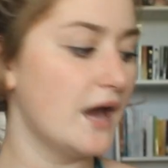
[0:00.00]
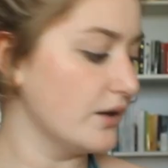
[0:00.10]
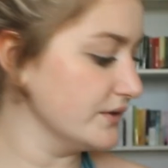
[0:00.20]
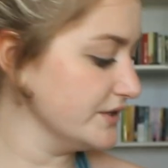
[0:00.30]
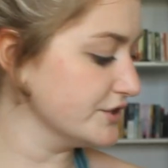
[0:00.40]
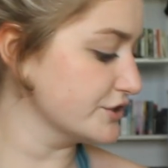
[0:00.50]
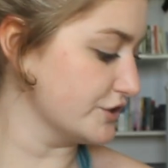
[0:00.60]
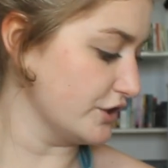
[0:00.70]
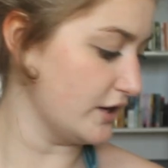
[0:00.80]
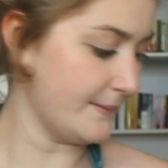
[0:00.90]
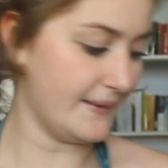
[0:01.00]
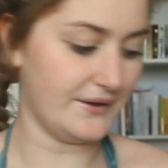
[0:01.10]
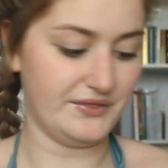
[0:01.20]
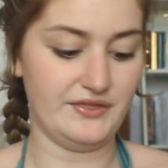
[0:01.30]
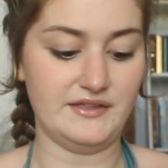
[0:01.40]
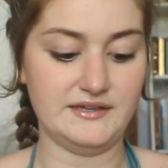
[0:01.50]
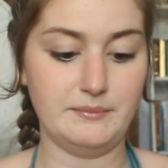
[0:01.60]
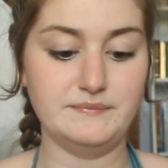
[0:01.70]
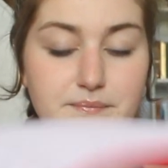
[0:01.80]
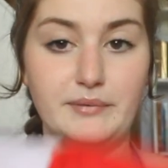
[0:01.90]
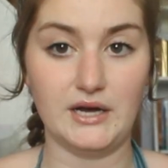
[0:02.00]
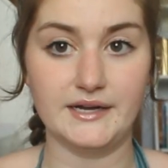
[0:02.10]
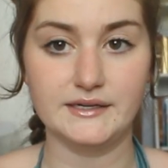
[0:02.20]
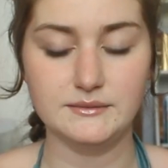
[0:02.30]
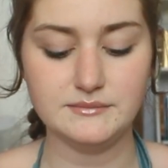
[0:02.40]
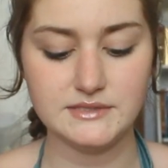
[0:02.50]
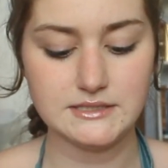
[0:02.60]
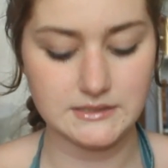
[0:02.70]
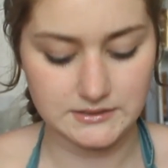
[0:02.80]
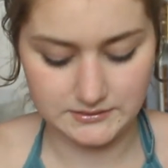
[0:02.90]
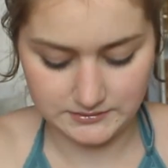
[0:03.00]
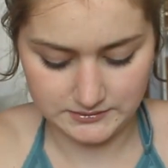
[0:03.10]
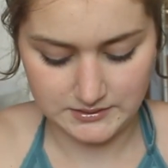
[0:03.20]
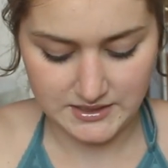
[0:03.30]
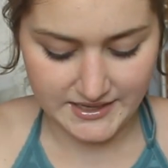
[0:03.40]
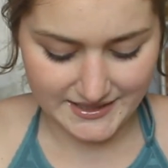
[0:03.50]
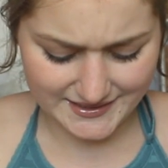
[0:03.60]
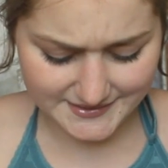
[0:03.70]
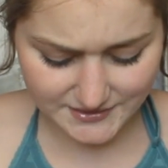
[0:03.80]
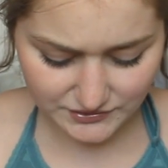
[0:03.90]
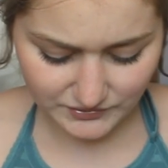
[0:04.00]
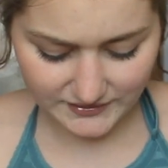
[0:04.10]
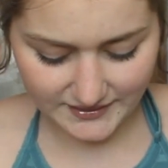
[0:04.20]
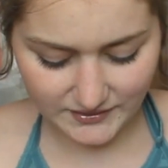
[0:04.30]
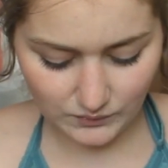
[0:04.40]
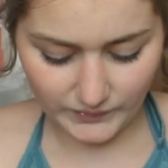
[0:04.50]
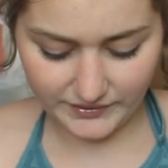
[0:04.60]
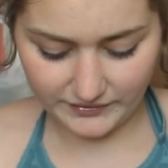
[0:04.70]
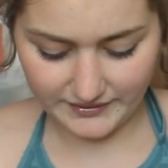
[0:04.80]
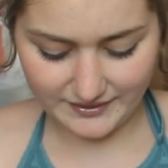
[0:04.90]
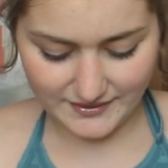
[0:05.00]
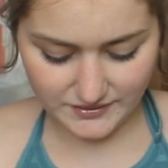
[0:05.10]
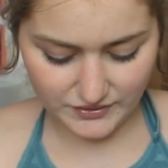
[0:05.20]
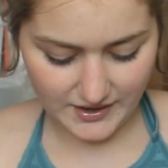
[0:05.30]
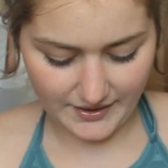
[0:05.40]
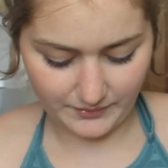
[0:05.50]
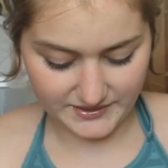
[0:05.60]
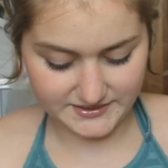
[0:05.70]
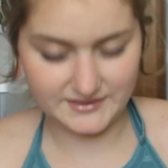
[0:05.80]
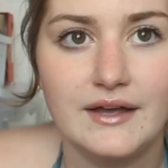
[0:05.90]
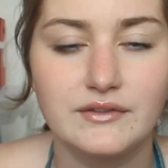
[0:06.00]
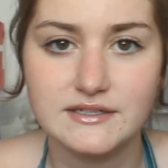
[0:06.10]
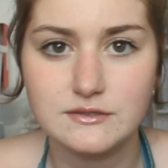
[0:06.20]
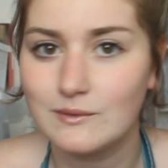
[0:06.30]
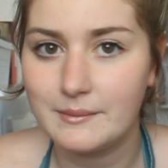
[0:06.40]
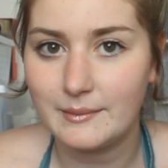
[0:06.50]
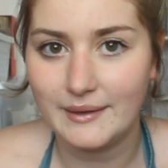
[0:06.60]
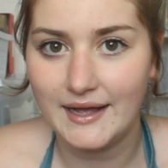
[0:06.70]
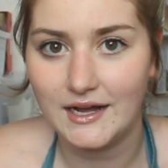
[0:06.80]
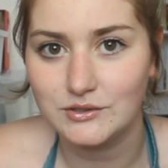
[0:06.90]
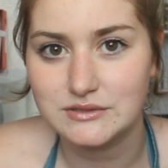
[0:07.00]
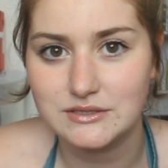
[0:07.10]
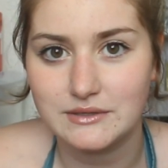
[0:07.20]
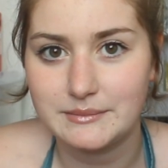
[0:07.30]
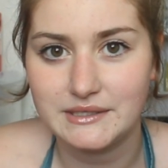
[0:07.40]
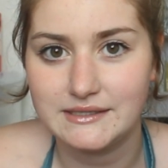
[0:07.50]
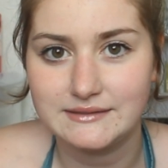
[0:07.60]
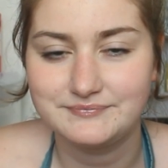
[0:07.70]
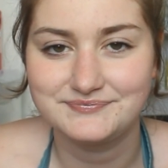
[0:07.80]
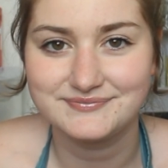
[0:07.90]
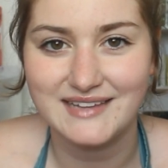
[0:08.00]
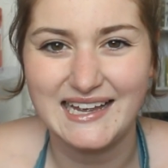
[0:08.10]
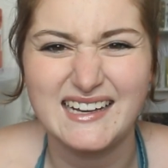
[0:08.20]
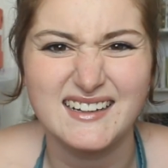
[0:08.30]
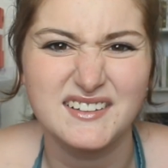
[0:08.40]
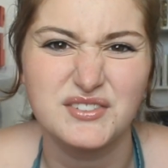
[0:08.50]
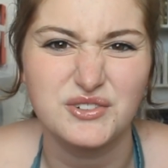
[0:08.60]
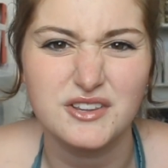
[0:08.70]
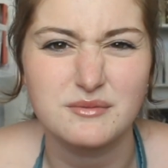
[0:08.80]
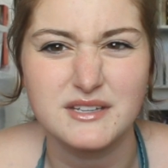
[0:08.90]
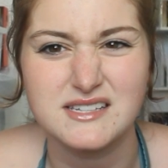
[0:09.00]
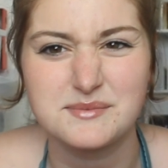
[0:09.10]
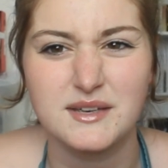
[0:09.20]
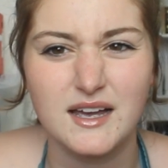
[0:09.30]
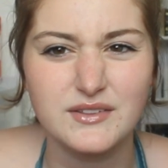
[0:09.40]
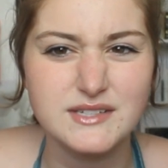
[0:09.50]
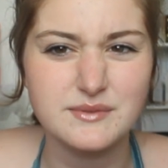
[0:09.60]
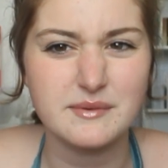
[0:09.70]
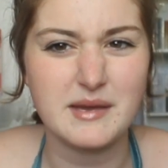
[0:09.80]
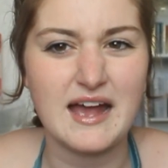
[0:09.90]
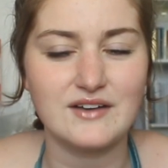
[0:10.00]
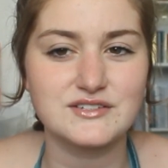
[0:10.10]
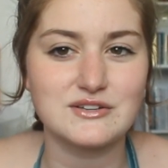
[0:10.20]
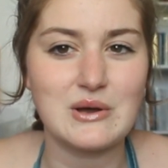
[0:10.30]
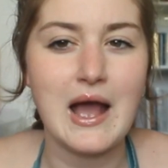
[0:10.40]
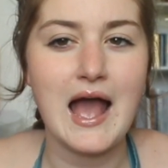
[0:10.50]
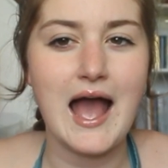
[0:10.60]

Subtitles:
not really sure about the bottoms because they're kind of weird. I think they're high-waisted. I only swim at my house, so I mean, and a few other places, but I only swim at my house, so